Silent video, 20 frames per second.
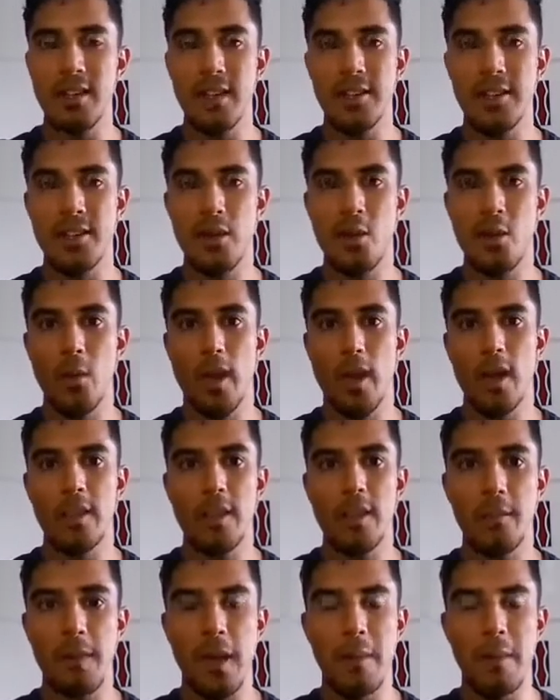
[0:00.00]
that the way
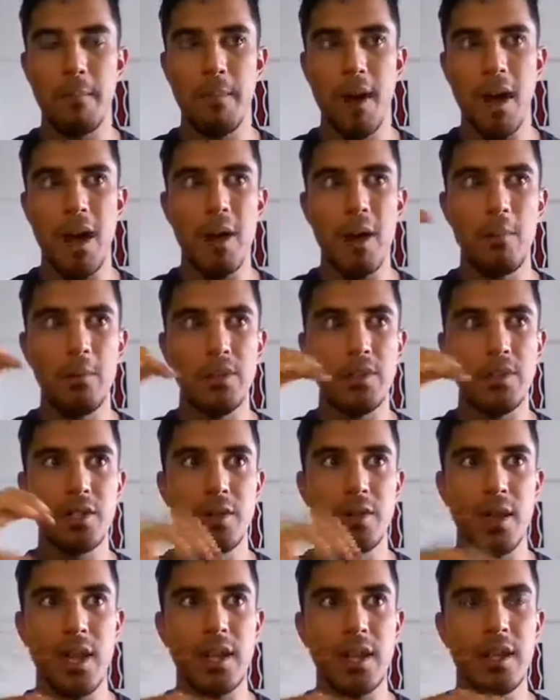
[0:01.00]
that my mom was
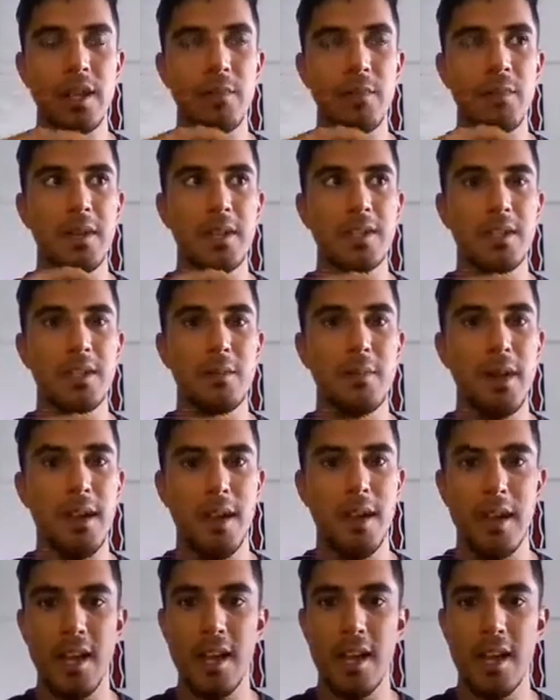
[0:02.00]
training me to
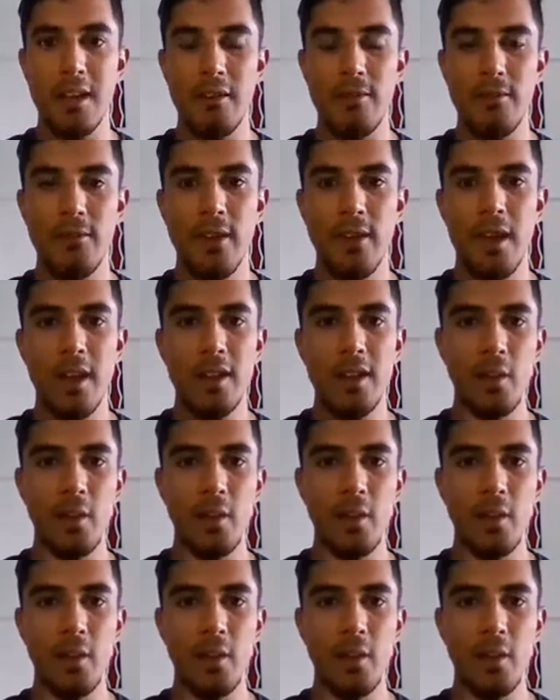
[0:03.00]
behave,